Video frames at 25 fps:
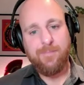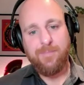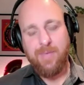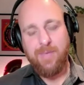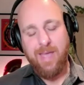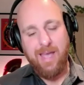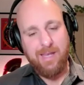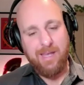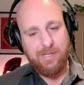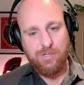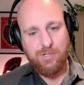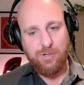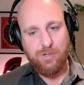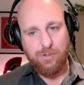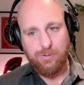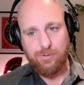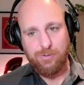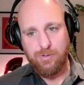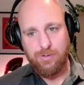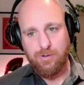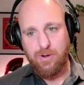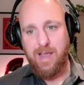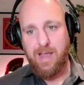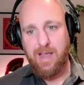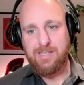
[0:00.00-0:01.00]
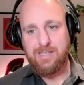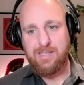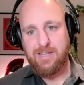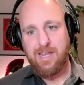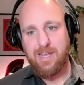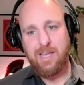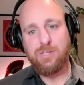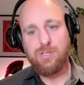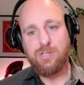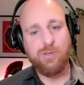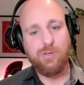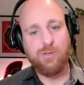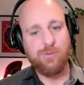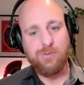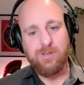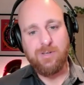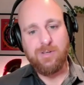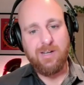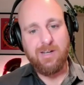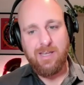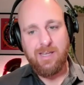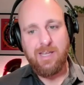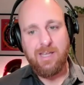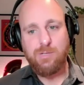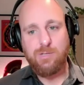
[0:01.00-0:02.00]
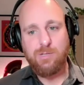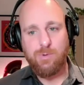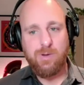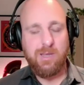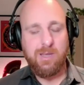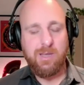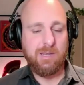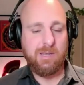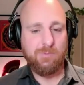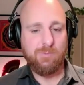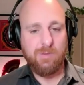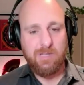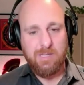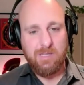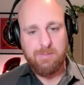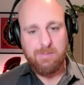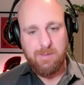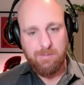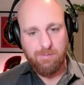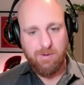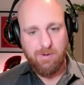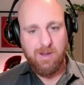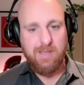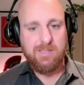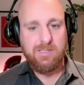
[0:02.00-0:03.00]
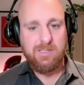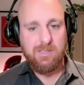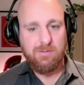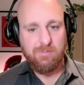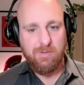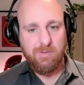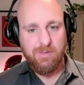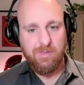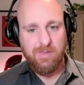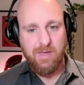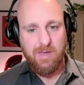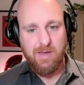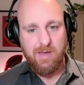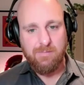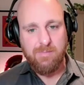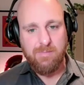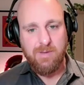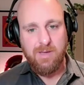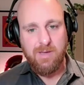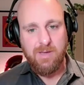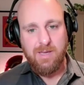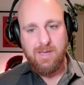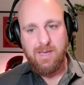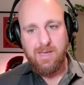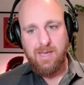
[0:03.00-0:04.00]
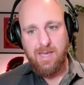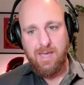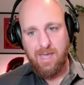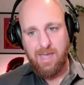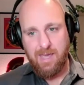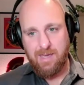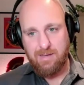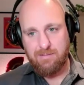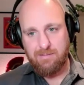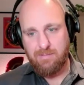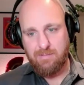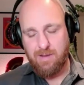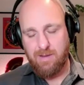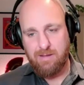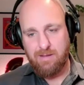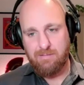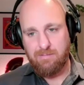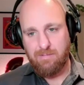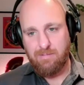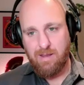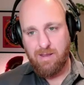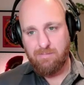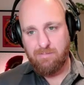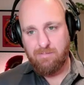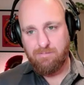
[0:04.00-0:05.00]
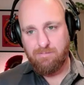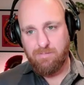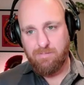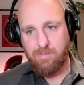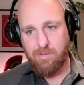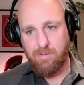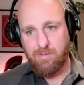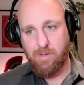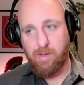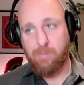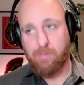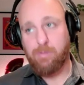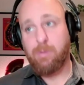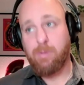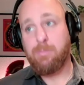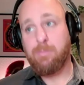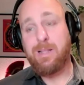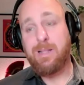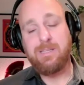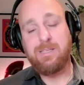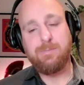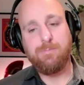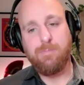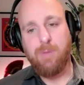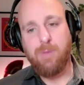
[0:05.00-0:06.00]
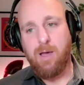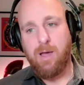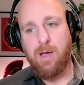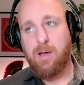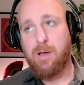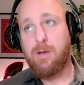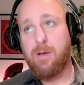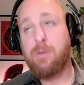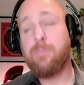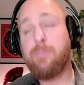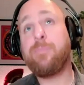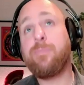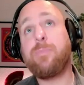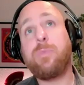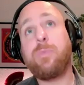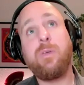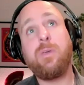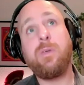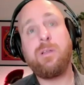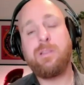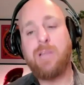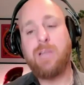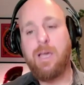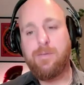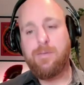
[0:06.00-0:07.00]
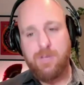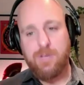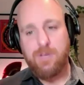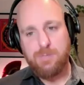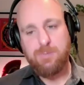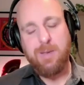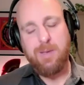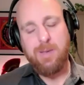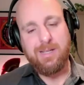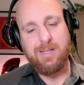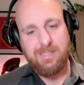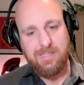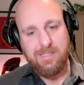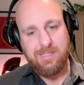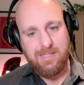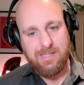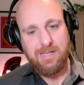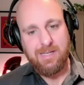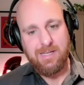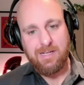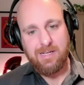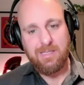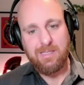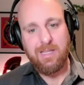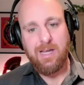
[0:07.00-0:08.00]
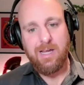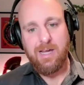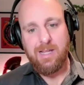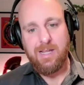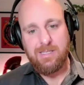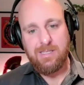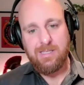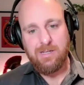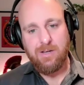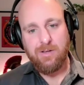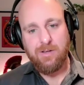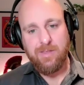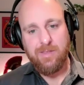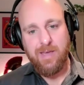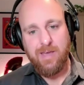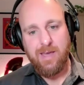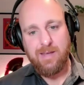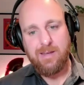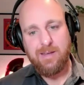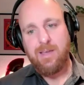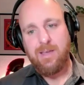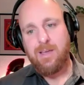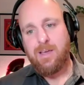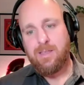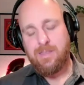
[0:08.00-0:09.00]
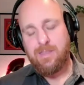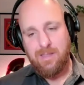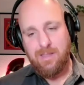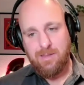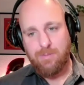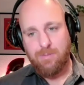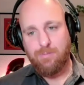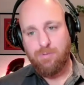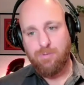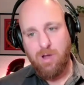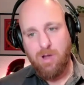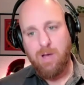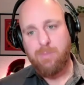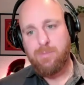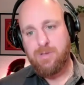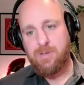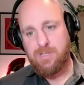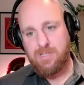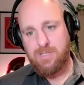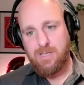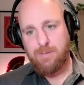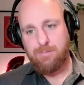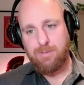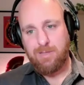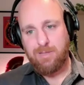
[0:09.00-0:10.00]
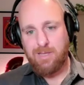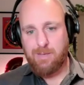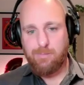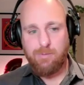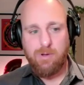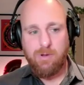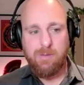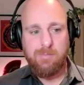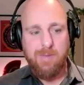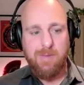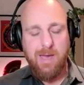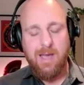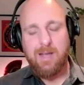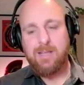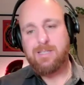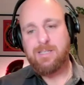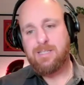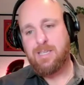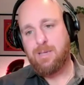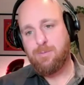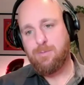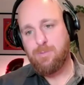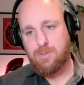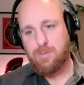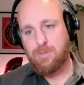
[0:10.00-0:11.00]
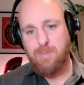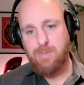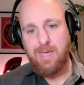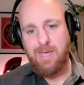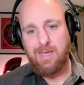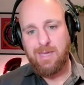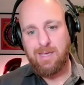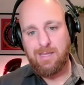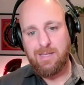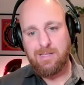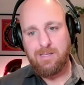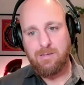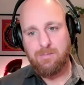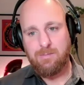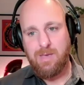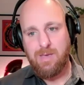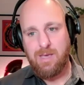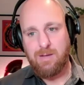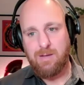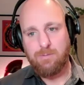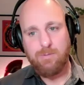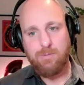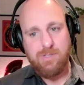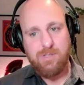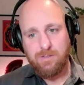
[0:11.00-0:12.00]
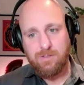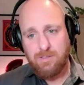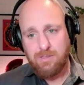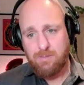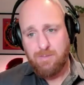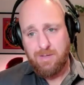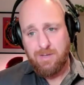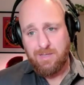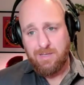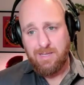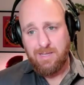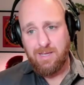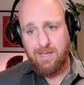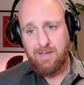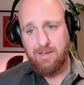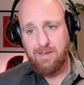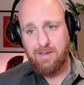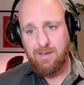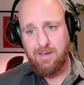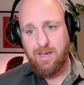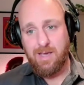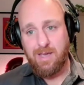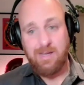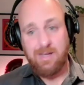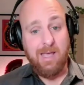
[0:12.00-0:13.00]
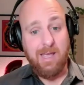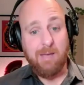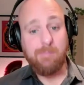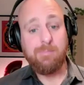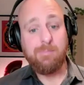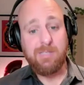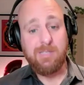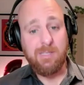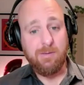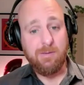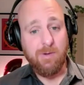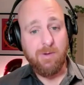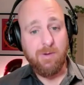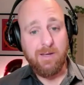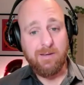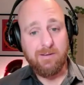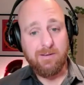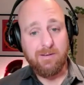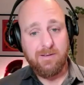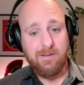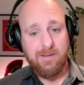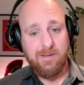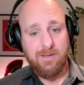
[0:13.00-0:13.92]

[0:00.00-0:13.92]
had children or hasn't had children at an age where he can really be present with them, and when men's life expectancy declines and all that, that the promise that Playboy magazine was making to men was ultimately an empty one.